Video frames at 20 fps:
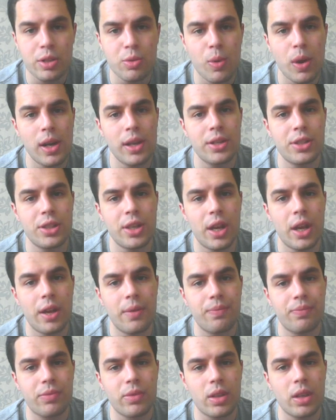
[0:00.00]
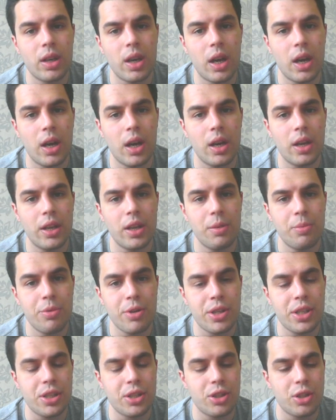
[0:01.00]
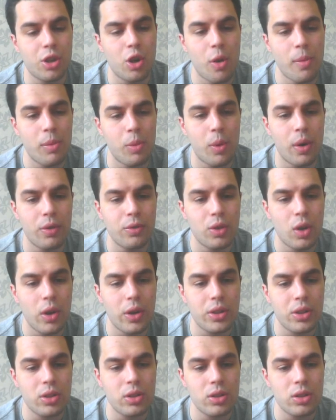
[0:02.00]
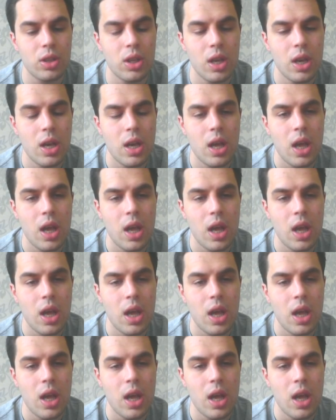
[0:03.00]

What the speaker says: as well as the British and the Commonwealth titles.